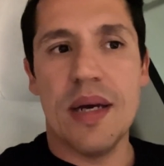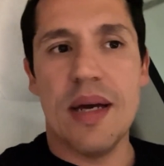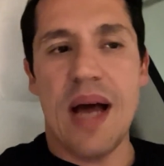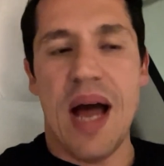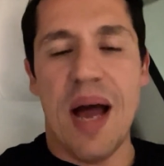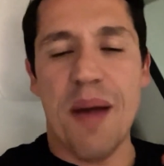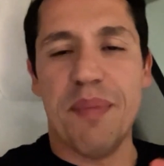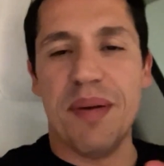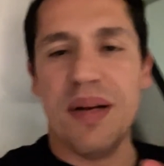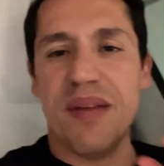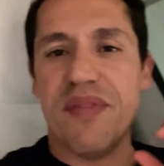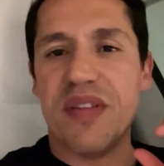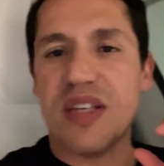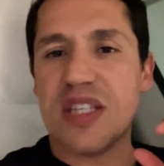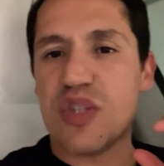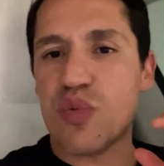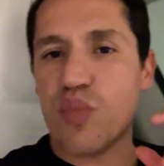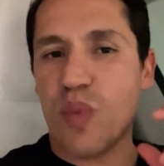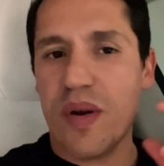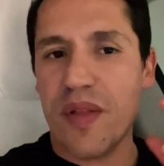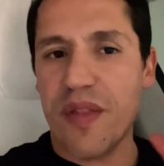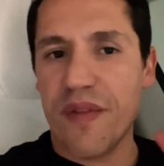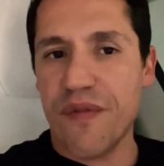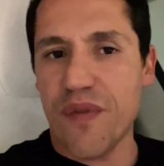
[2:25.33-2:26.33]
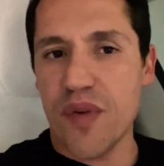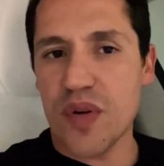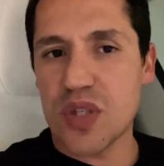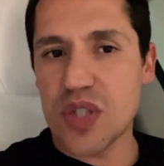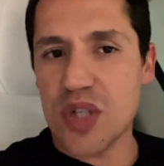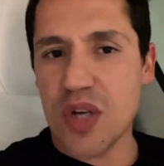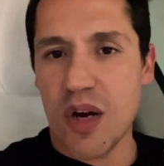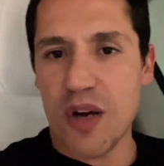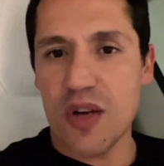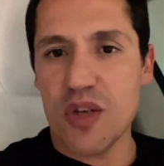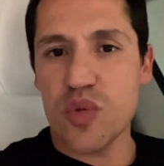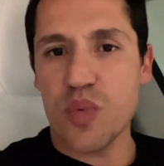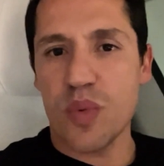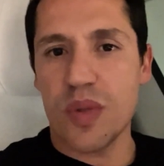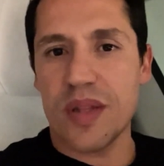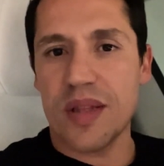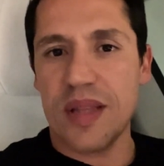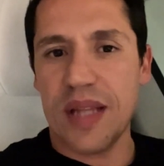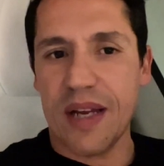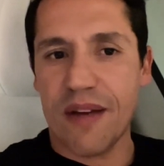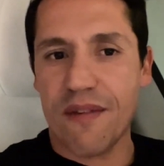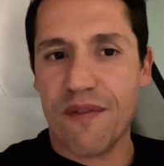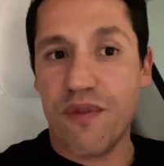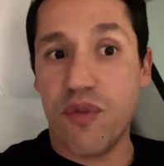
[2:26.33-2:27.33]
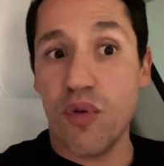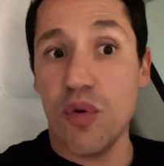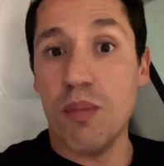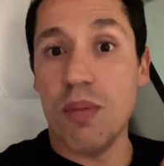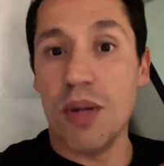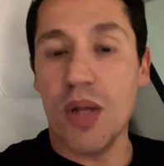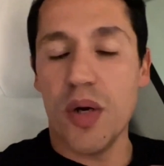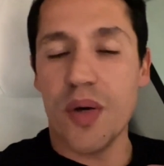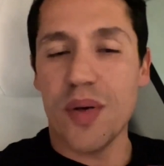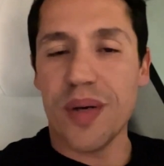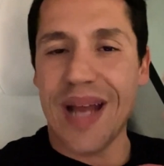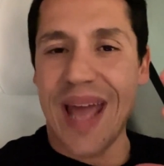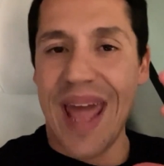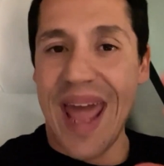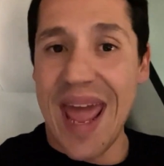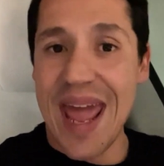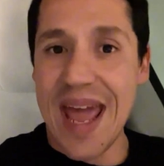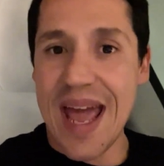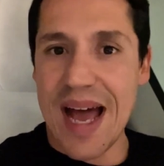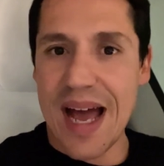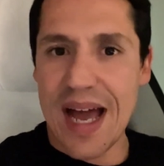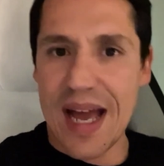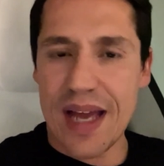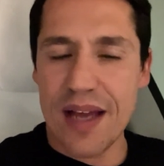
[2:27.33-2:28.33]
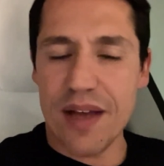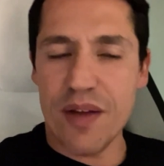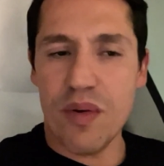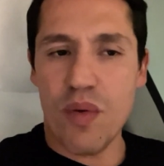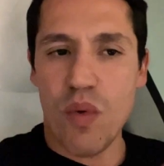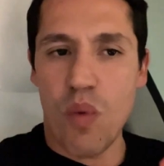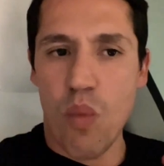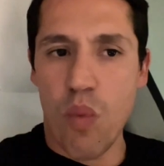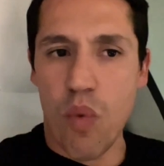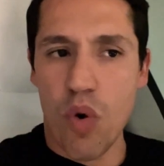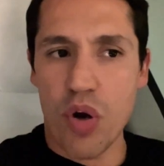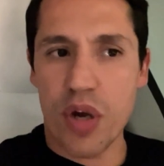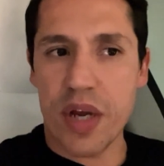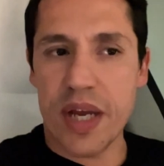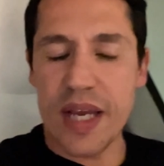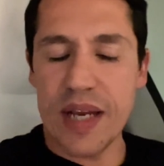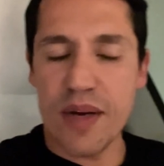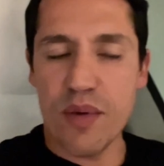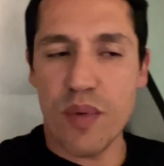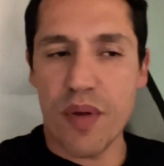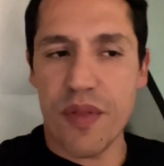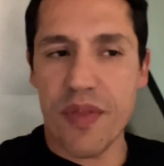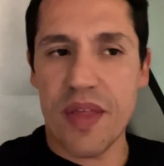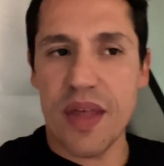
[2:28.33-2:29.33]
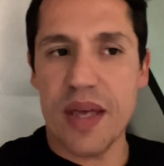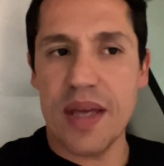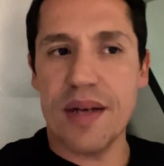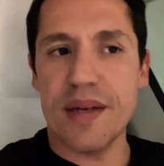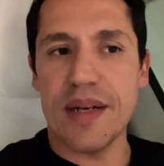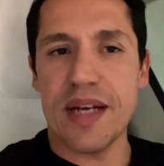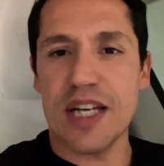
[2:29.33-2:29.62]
I believe this is one of the first cars with like full-blown AI working within,